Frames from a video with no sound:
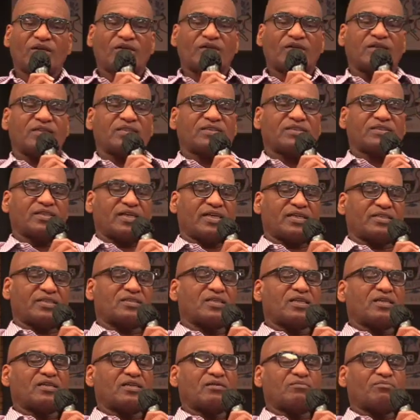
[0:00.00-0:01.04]
it says,
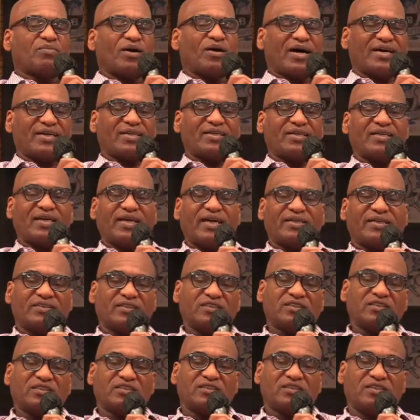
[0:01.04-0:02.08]

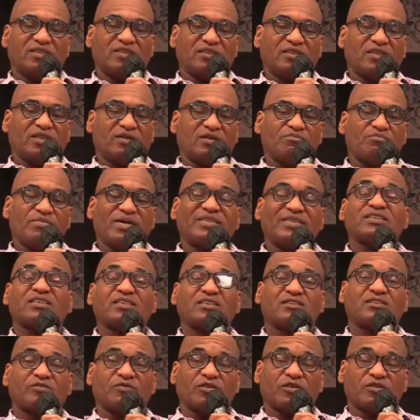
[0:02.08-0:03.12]
this is the
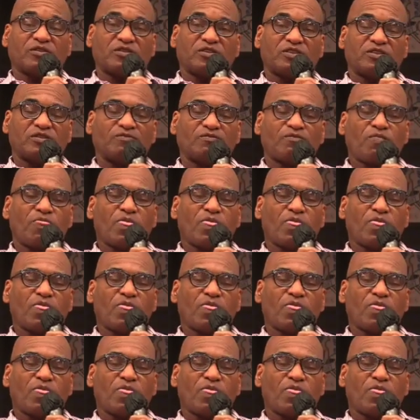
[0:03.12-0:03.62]
Message version.